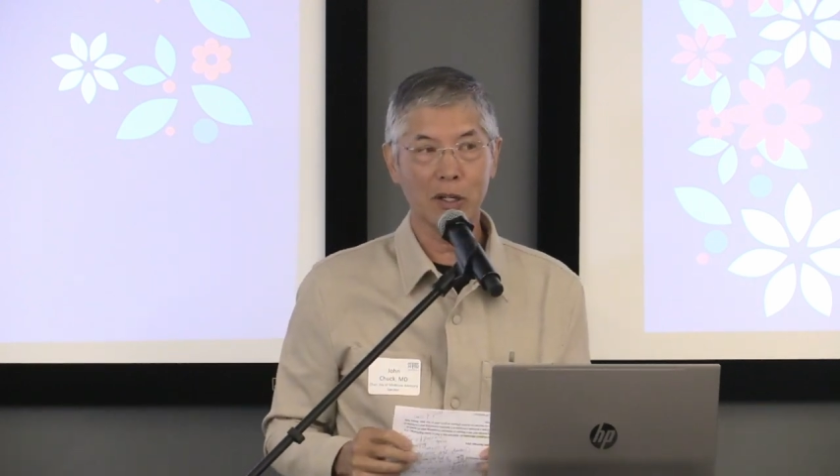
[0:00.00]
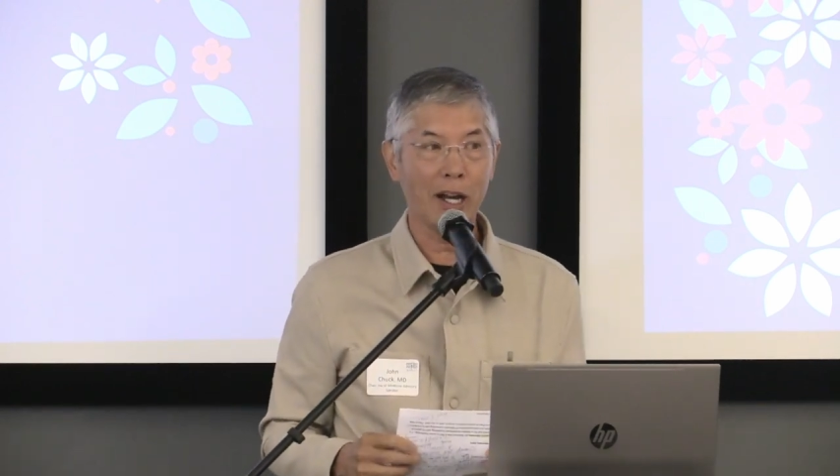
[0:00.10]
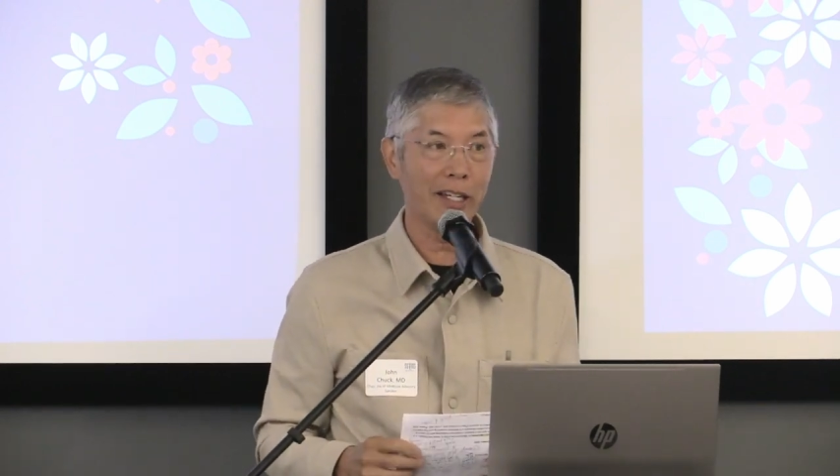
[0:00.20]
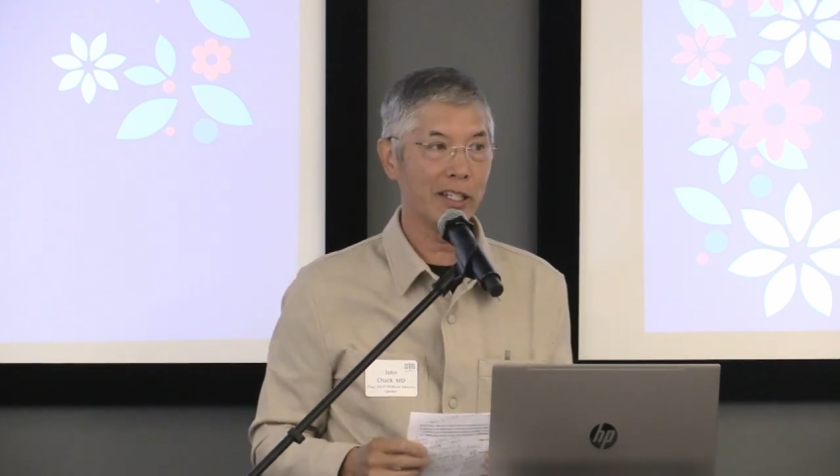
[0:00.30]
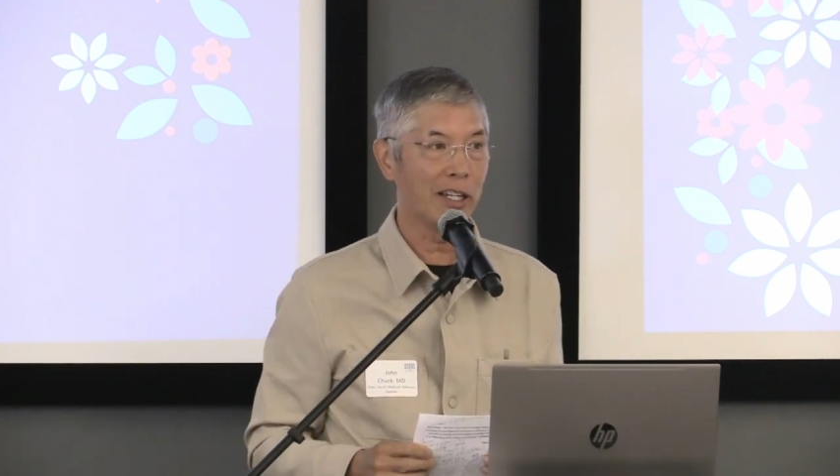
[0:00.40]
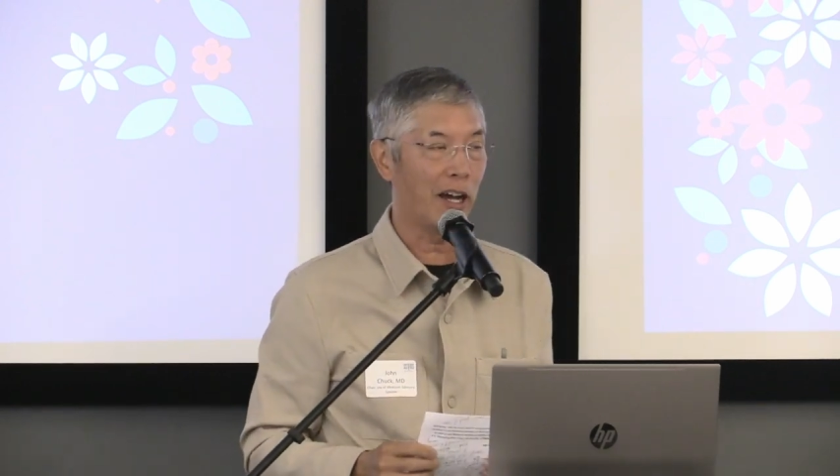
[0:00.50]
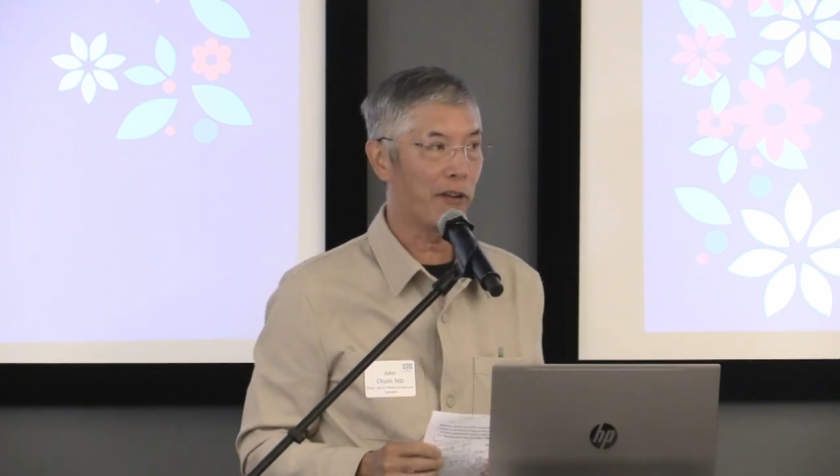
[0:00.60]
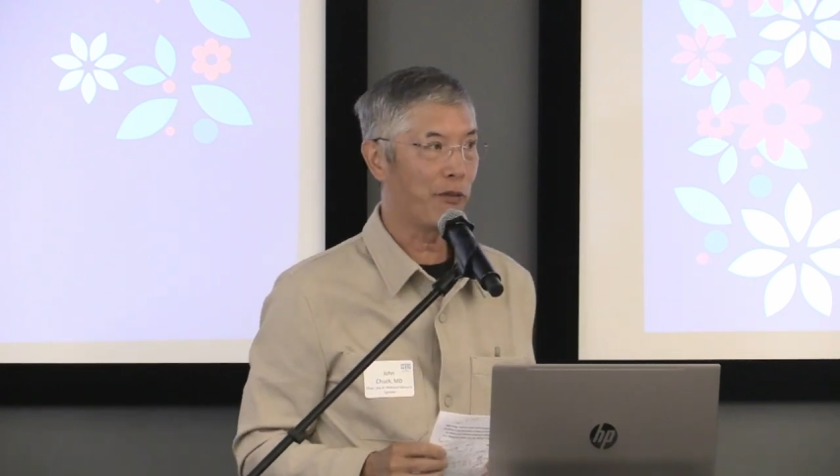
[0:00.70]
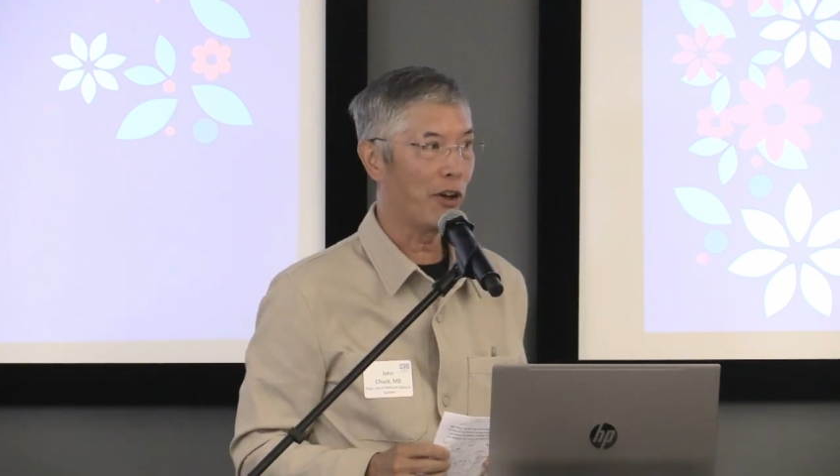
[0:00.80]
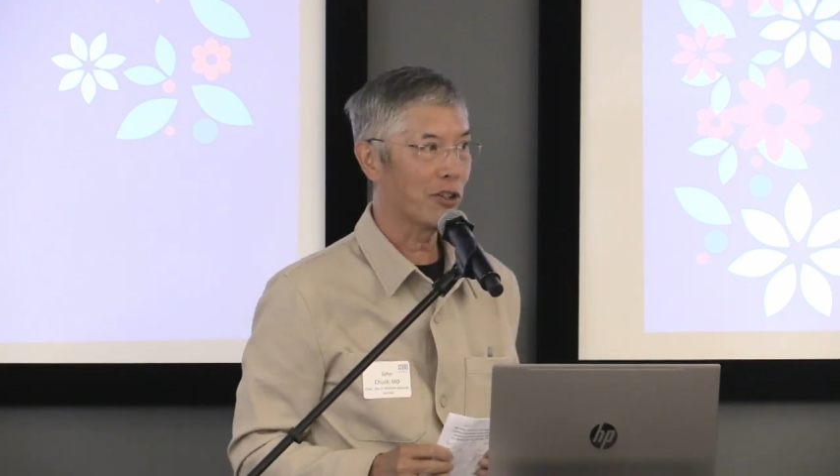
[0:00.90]
where I did
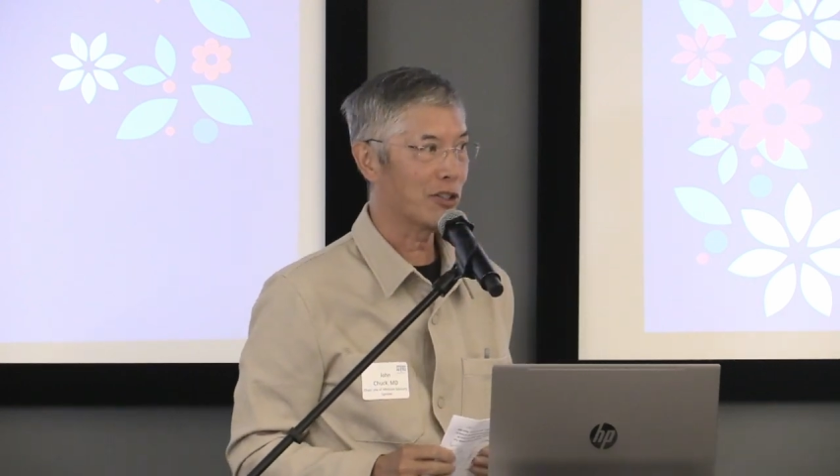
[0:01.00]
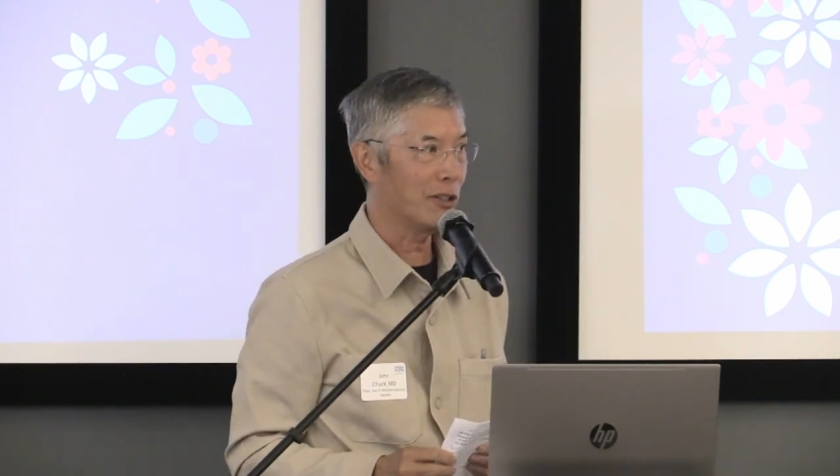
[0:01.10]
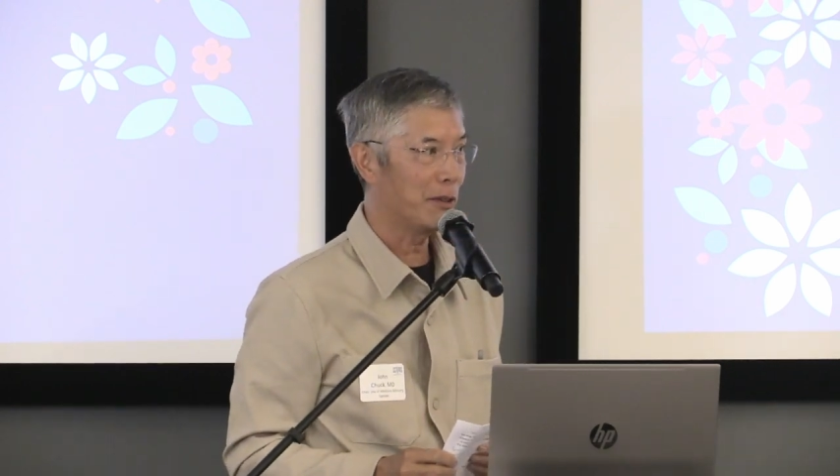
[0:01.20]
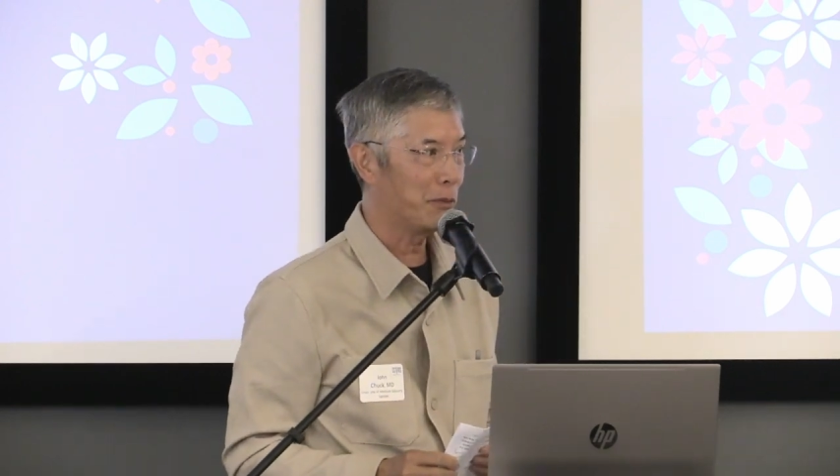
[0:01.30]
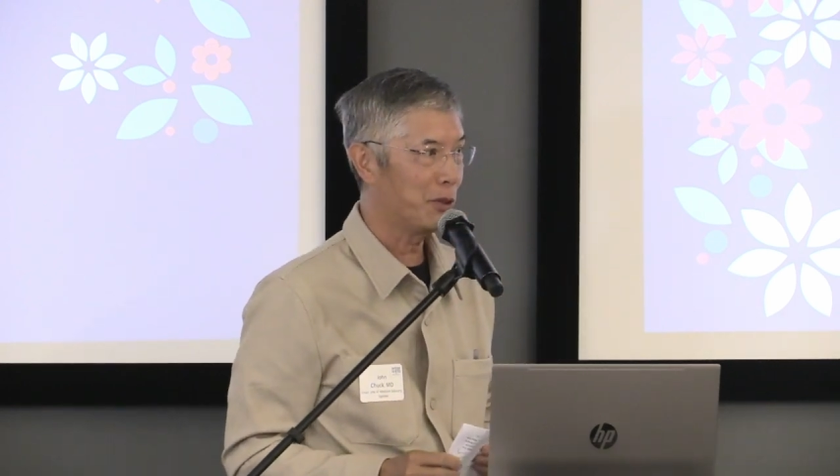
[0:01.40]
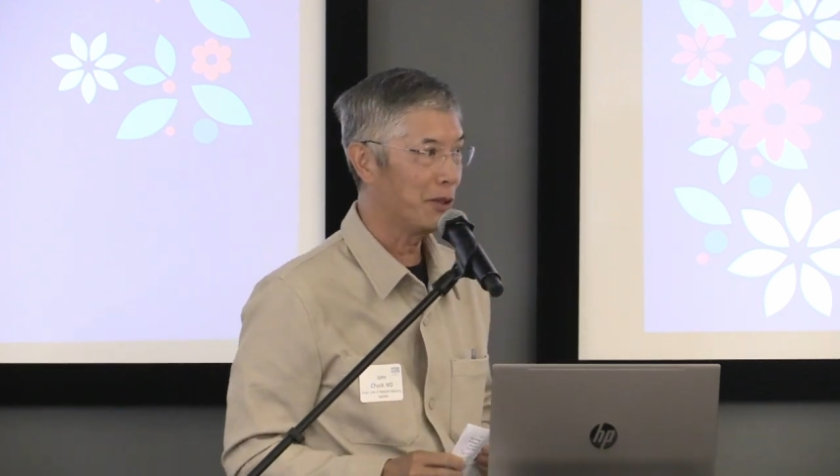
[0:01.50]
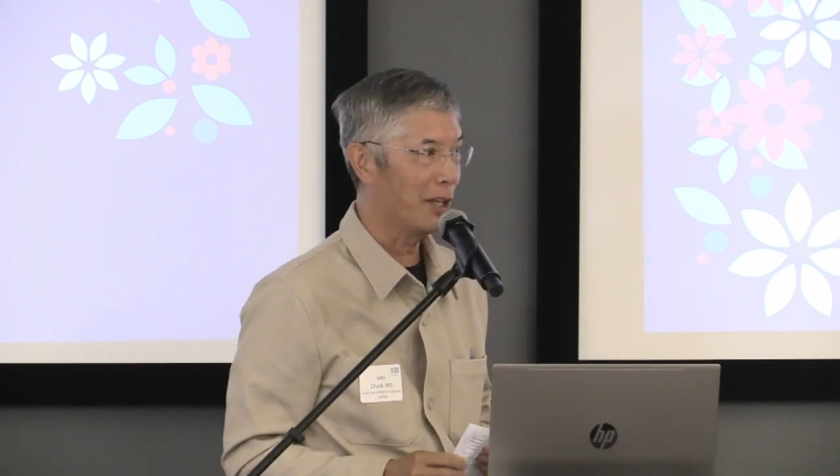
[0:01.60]
not fall asleep two